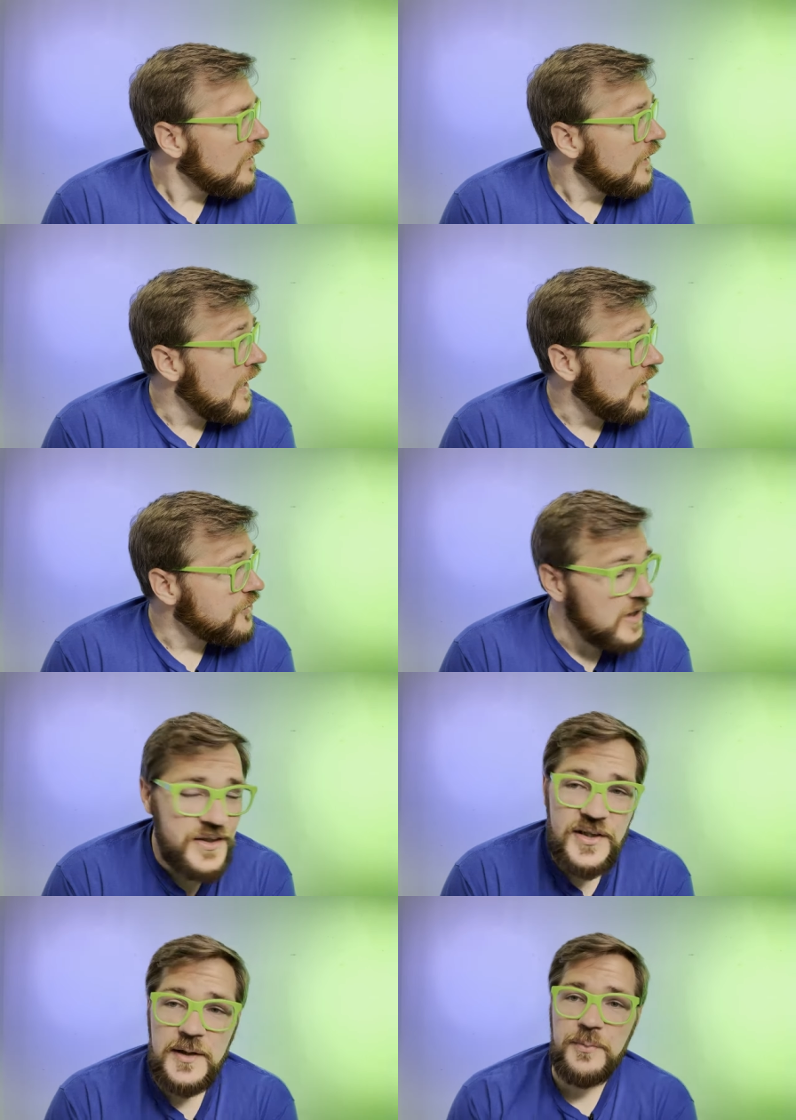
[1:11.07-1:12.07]
Now,
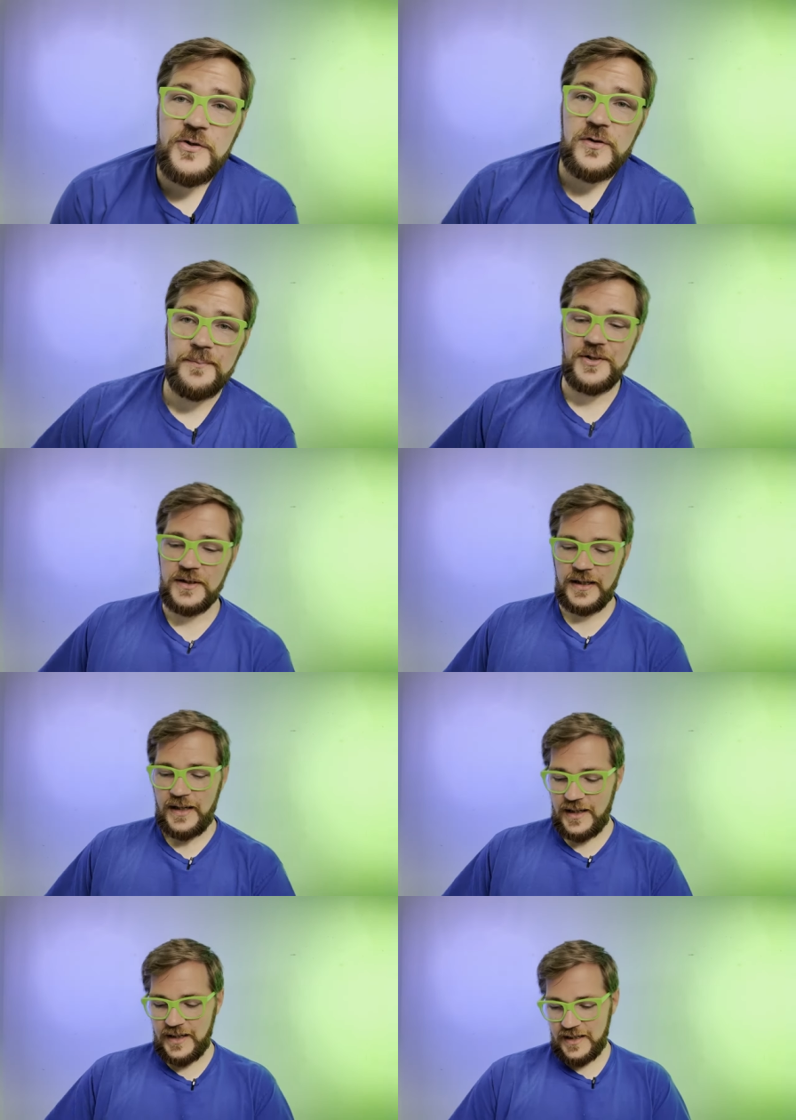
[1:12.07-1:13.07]
changes in prescription,
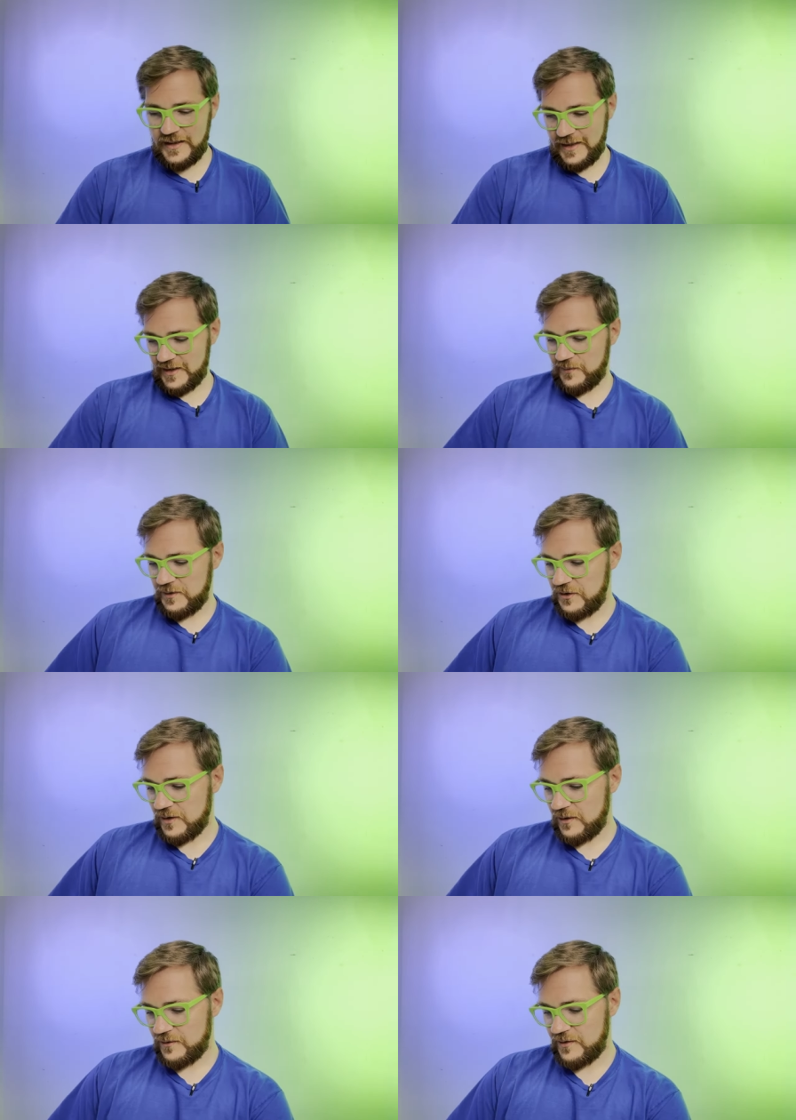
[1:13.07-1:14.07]
and that's when you
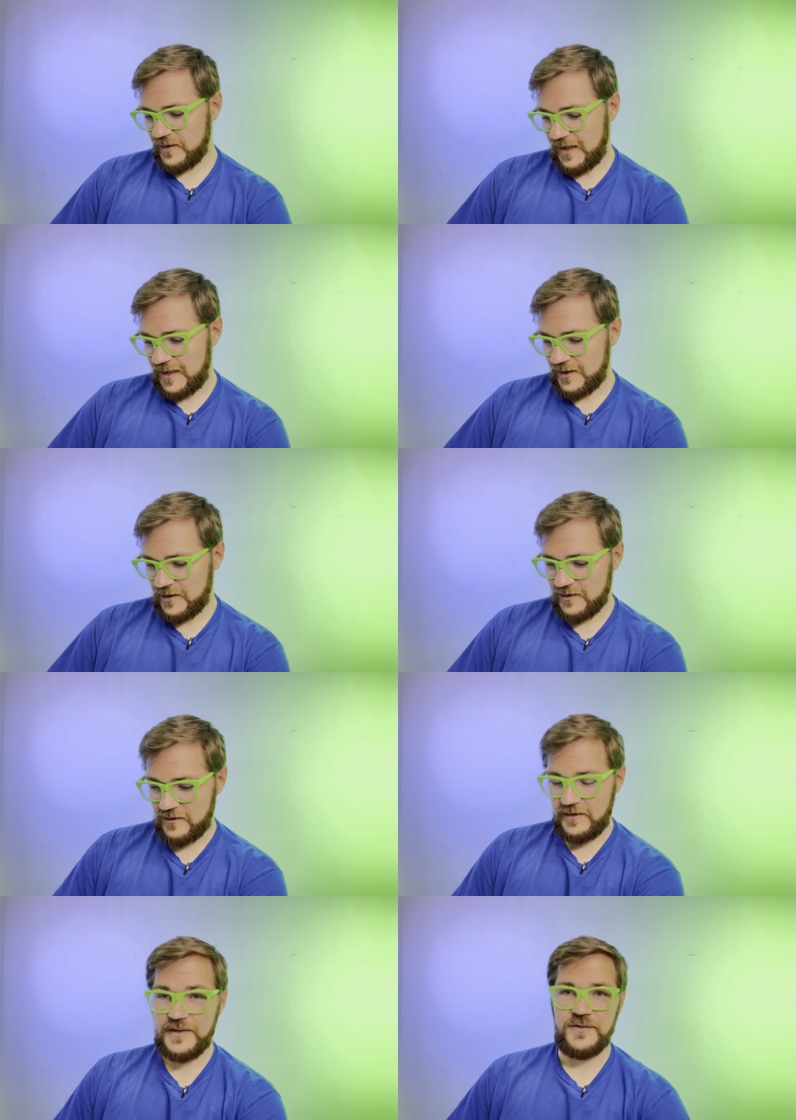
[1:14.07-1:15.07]
go to the eye
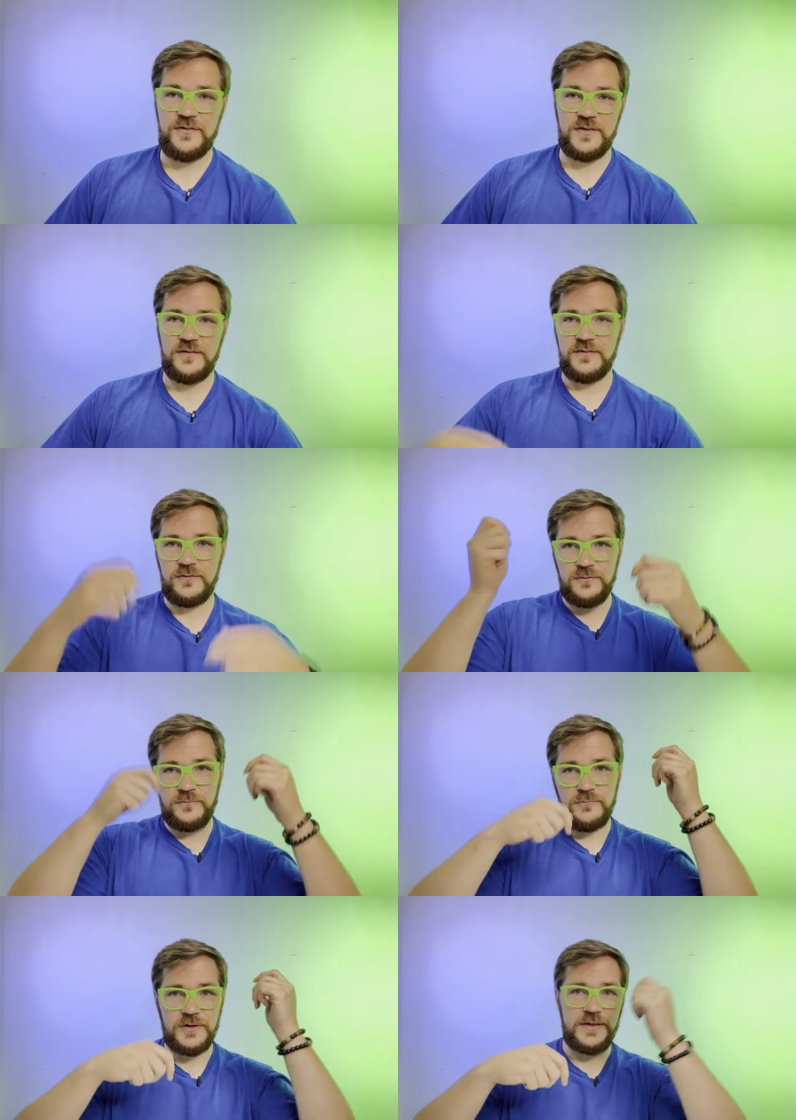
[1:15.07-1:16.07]
doctor, you do the little
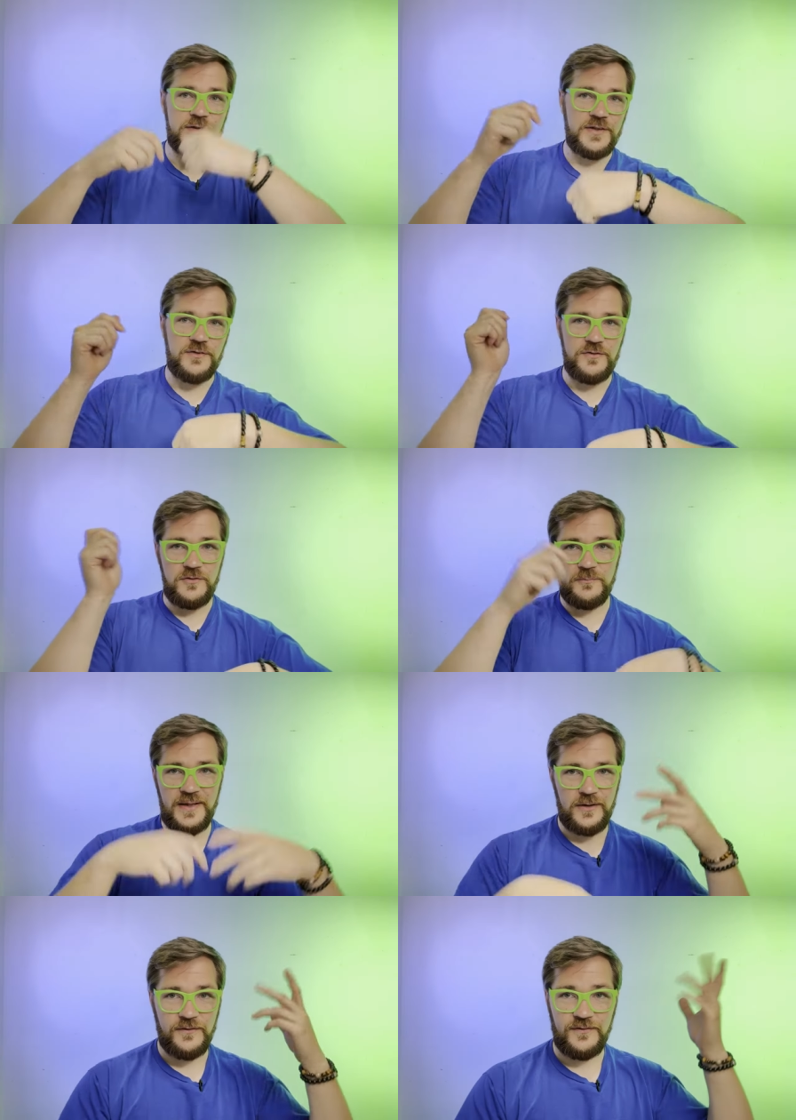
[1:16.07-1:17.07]
1, 2,
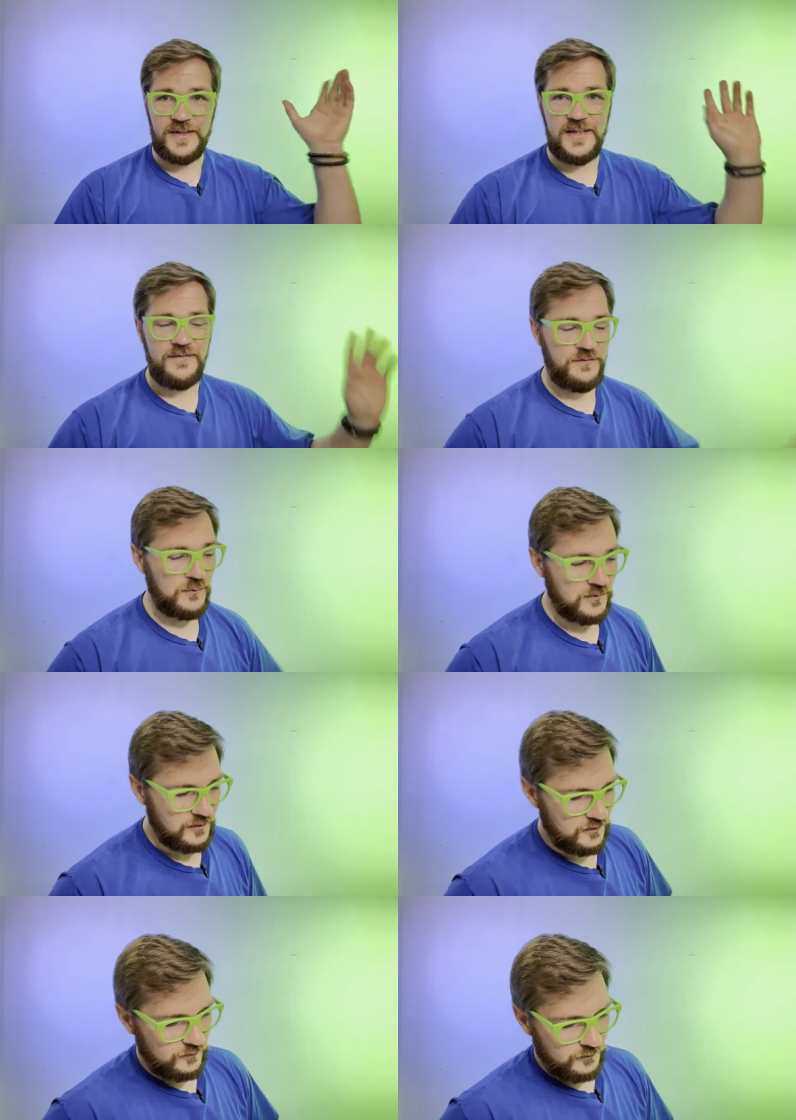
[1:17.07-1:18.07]
better 3,
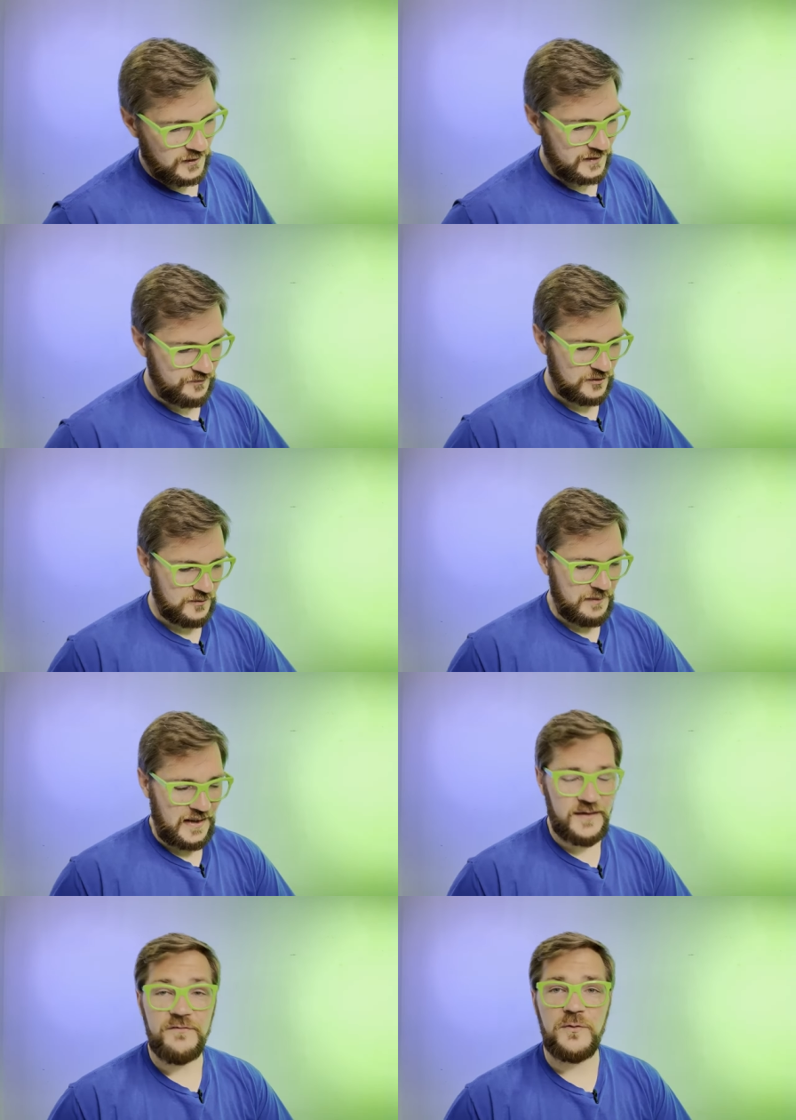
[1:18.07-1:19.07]
4, whatever,
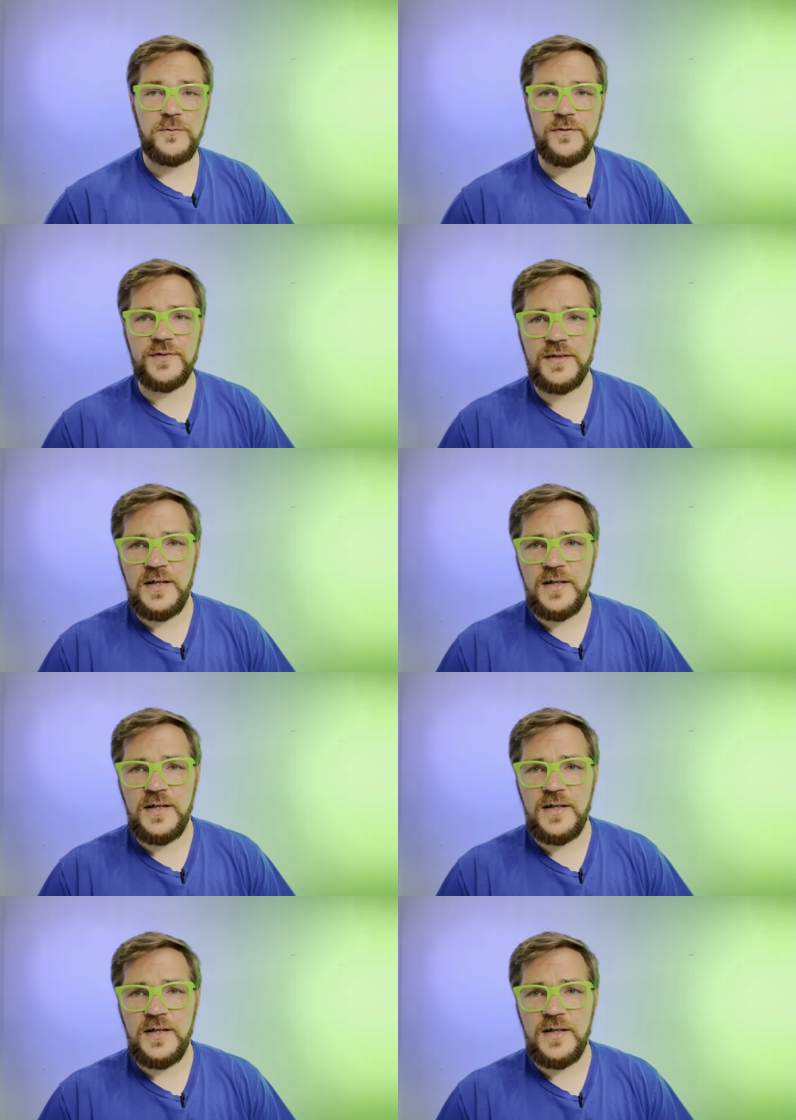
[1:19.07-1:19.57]
back and forth,